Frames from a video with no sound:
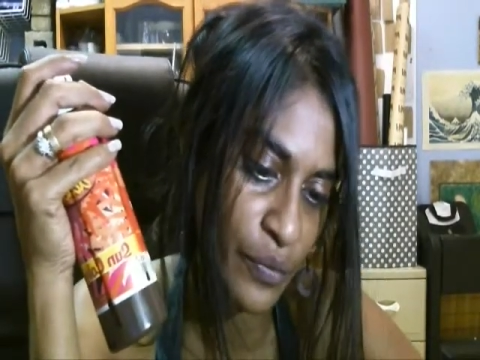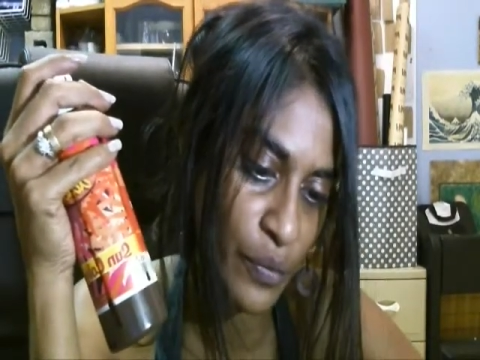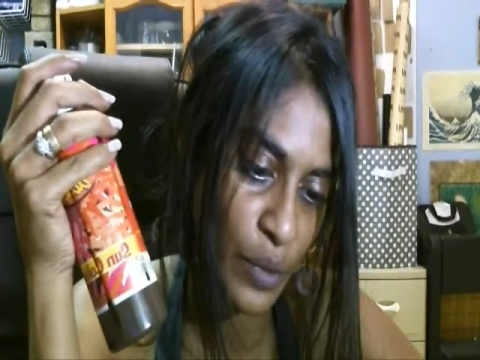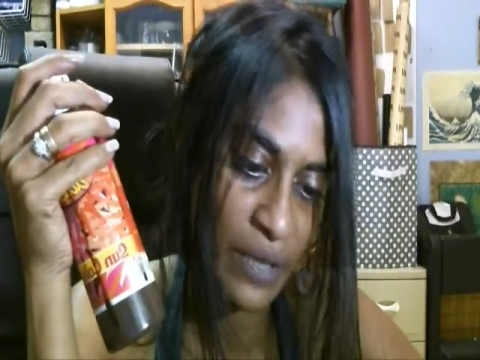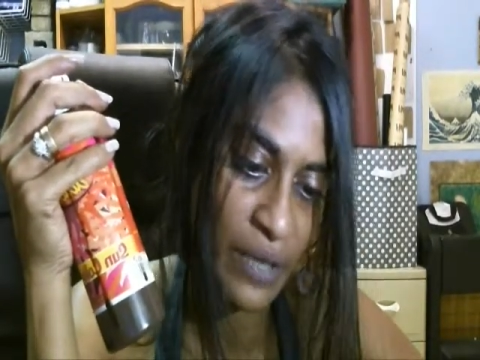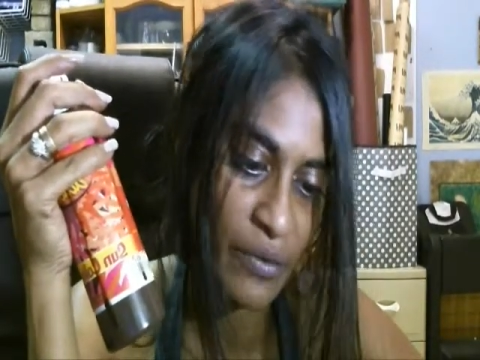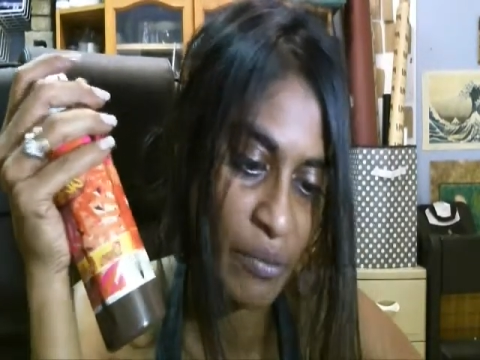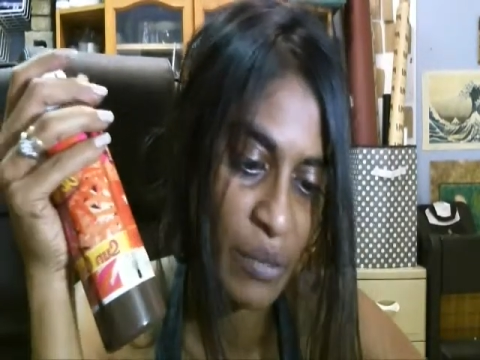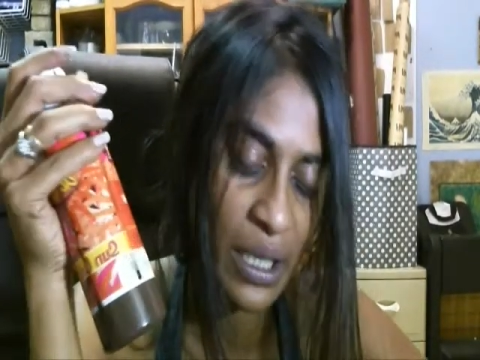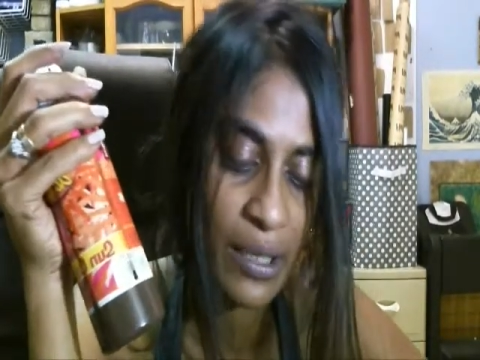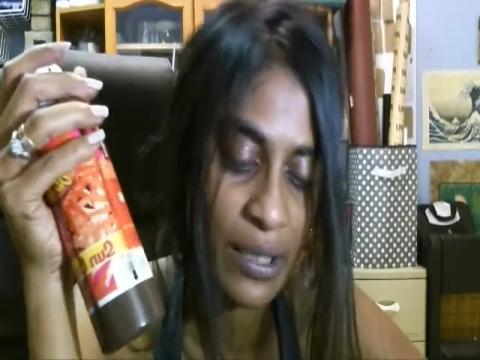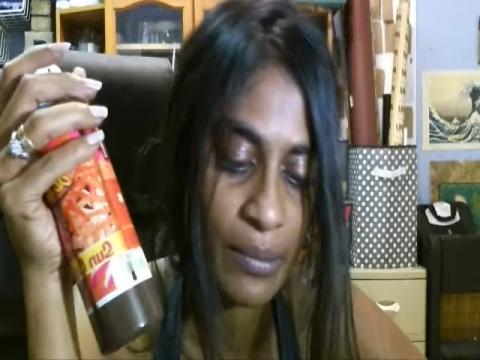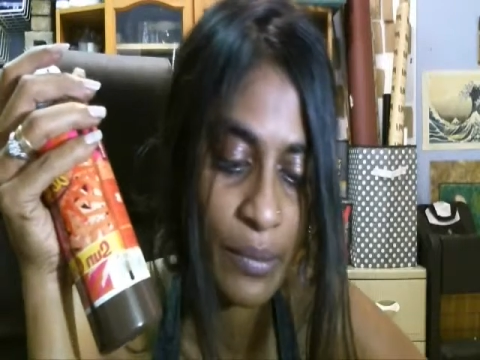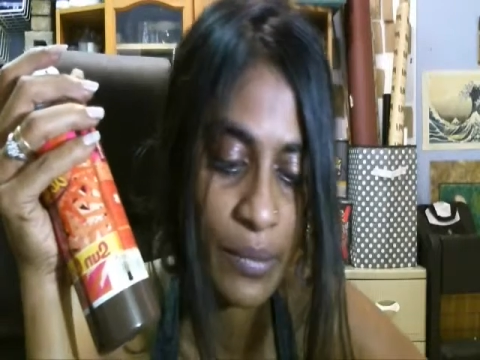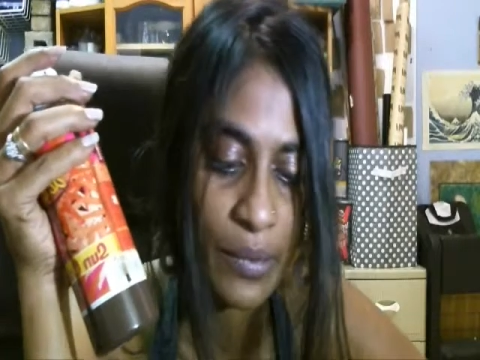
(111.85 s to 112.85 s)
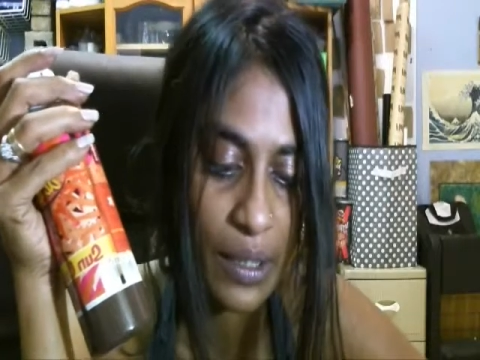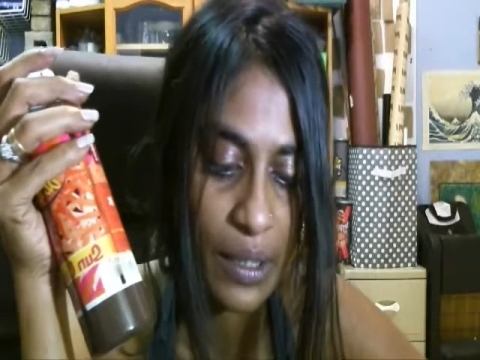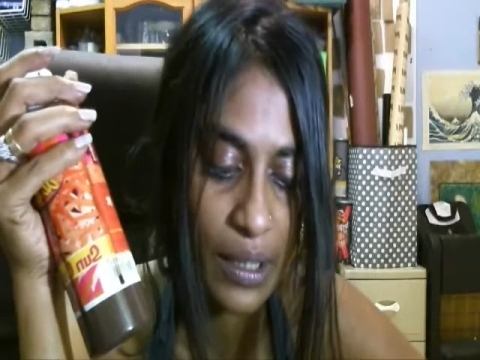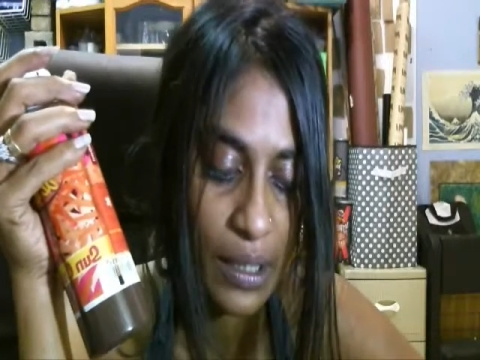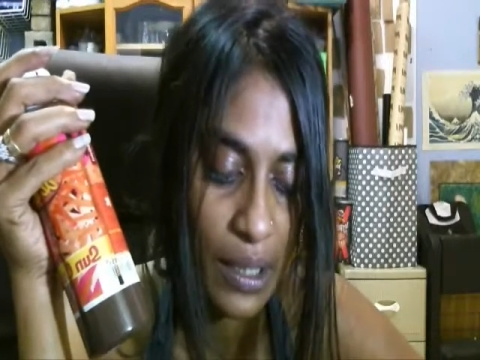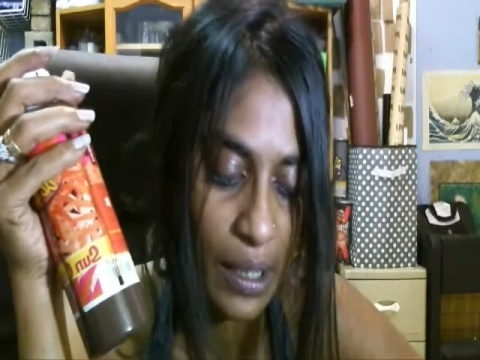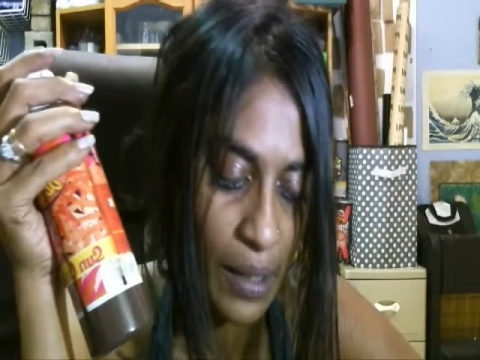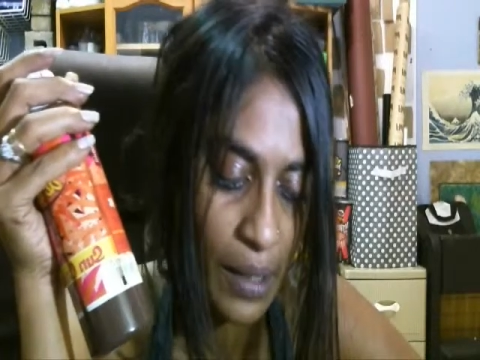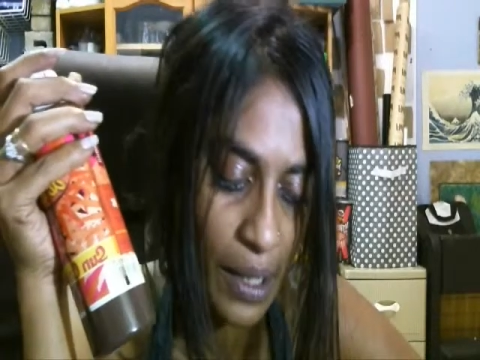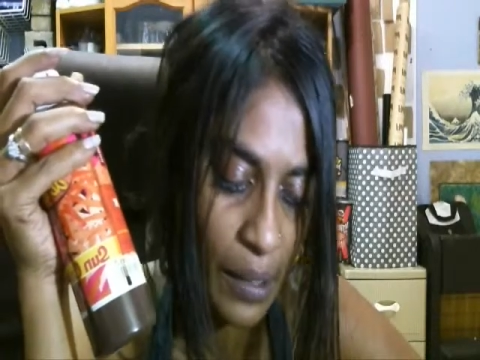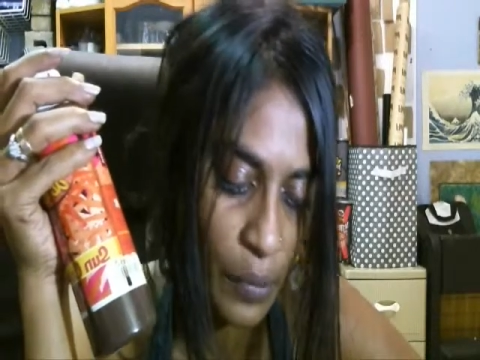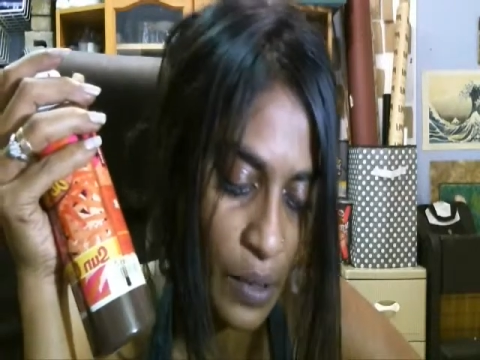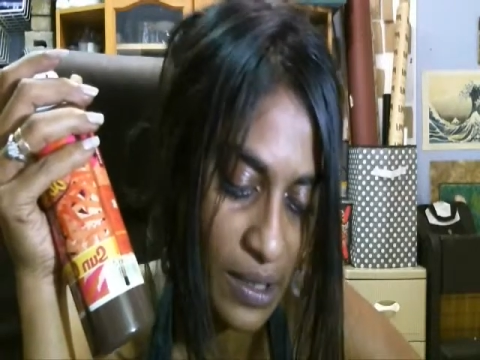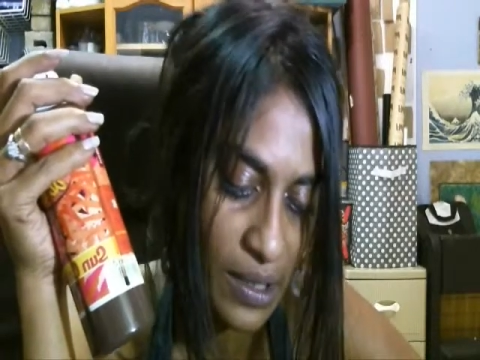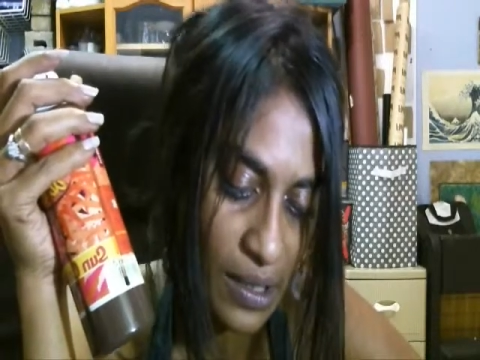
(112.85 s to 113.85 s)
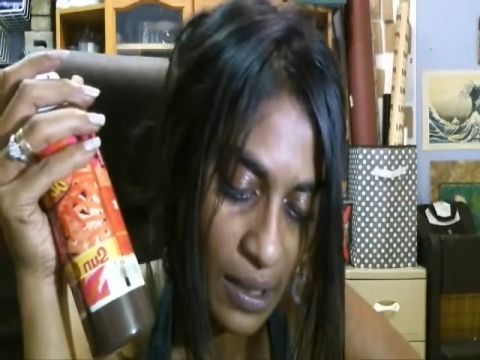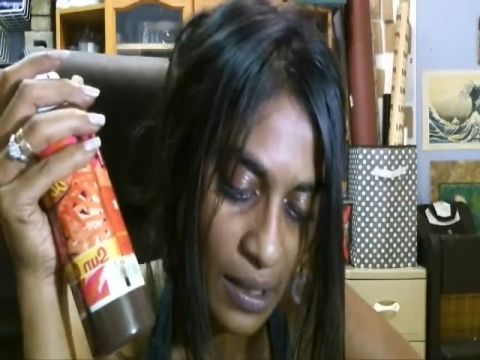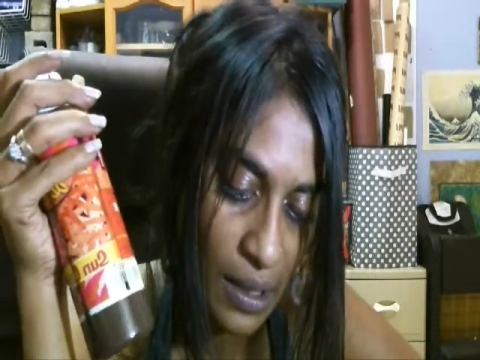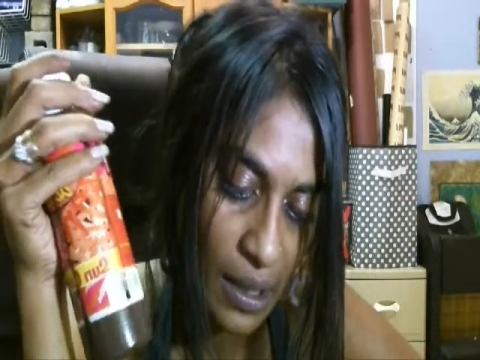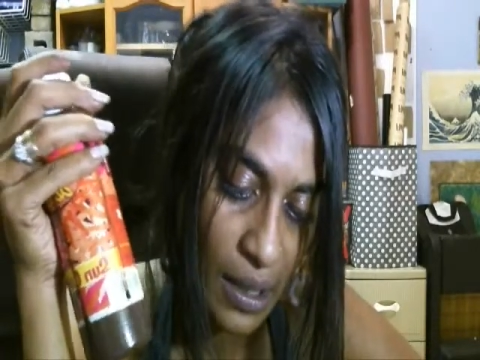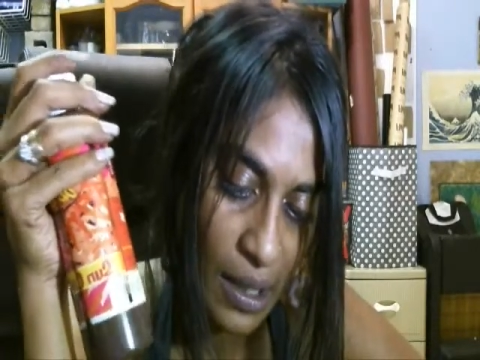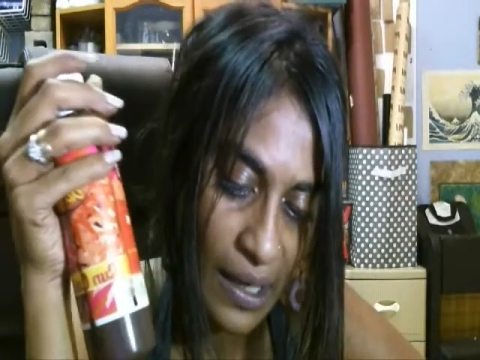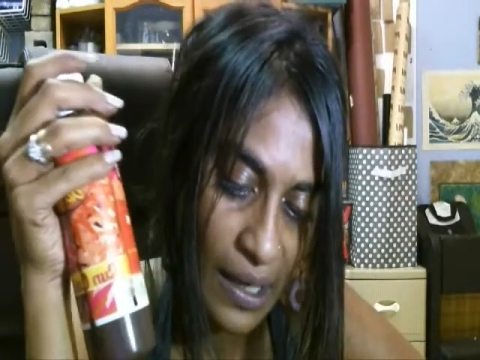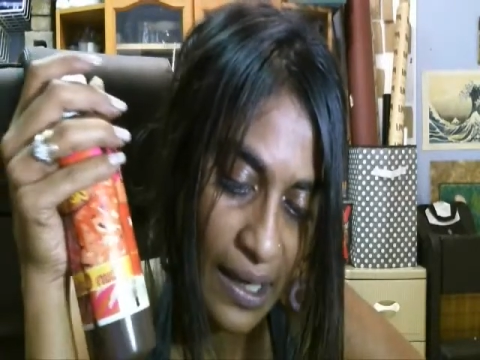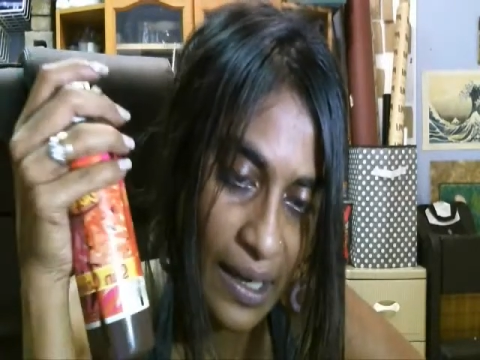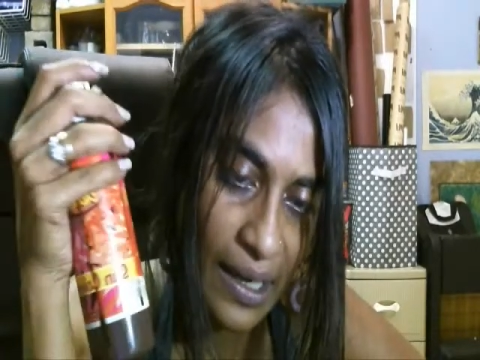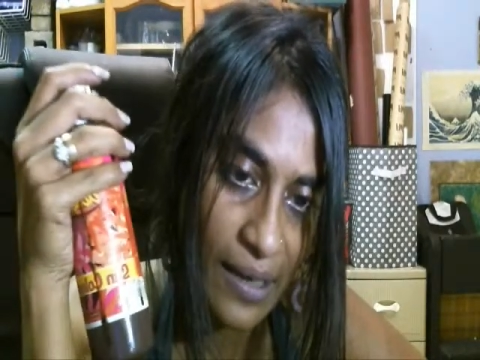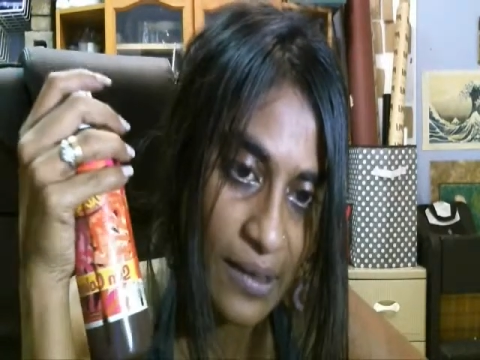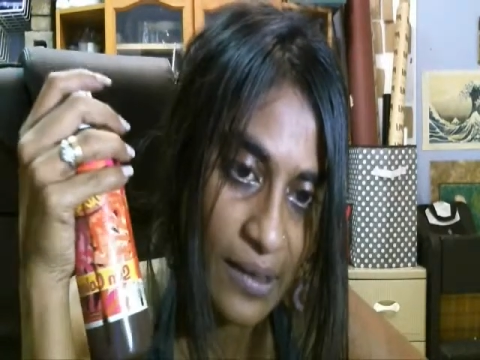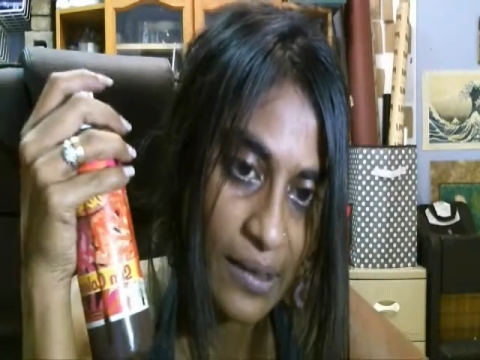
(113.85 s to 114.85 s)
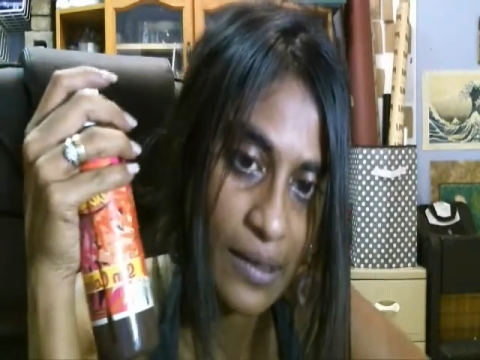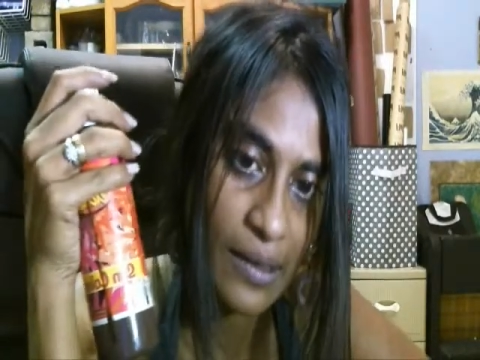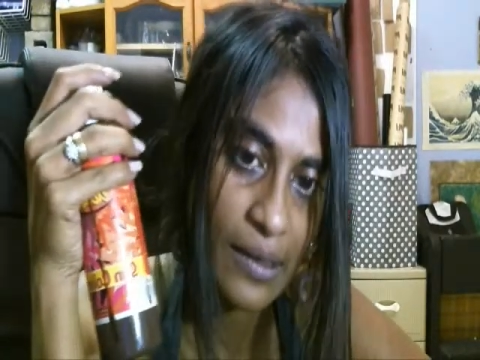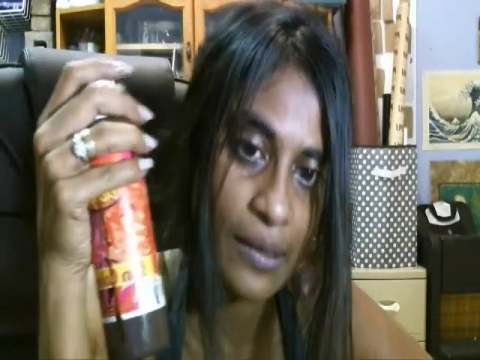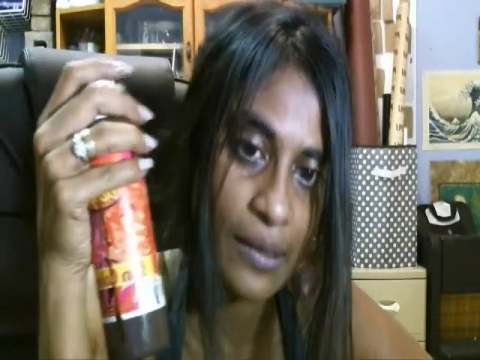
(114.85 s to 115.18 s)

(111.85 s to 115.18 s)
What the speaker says: whatever medium I want. And